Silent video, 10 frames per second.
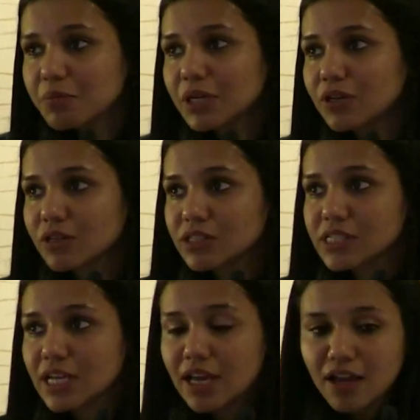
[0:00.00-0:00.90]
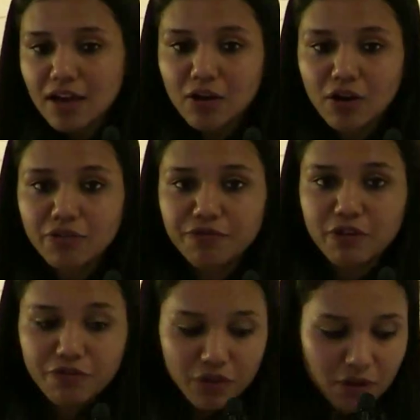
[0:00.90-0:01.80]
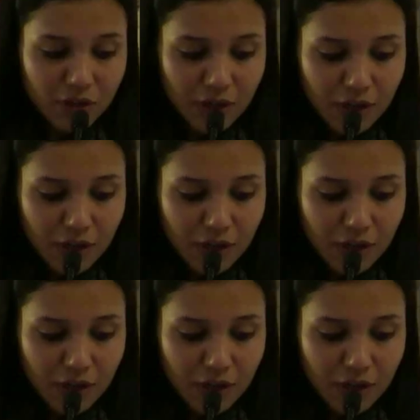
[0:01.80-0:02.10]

because a lot of different